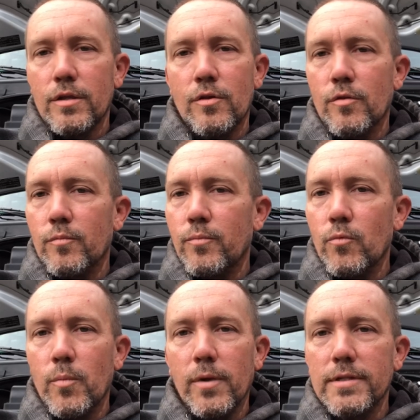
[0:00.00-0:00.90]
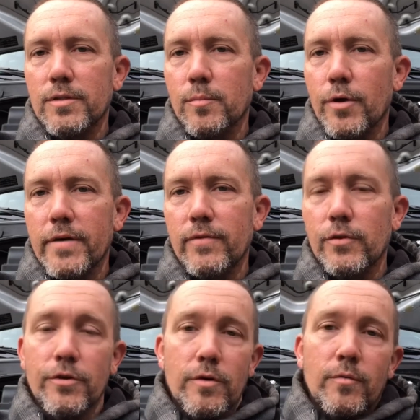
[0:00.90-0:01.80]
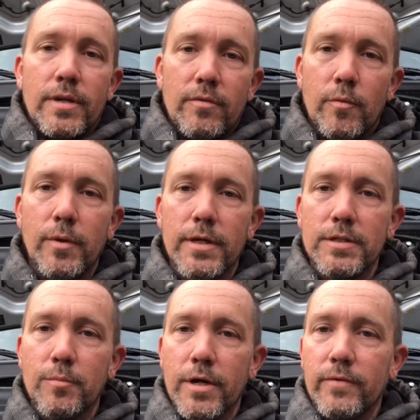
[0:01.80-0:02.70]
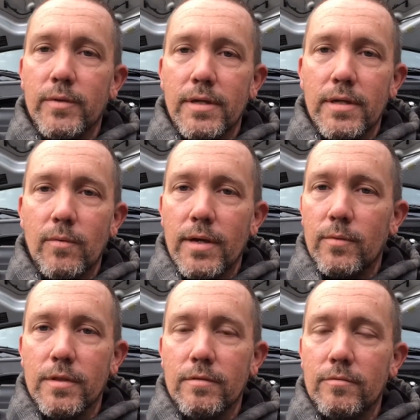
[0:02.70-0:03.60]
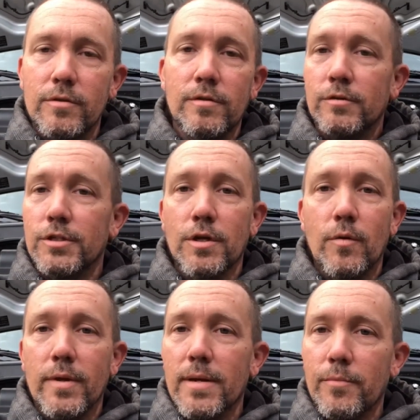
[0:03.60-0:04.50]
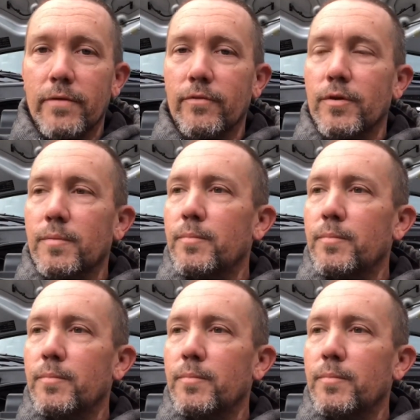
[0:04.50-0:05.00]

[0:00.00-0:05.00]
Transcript: you know, replace your brake fluid. You're going to need to replace your brake fluid anyway with you know just OEM brake fluid,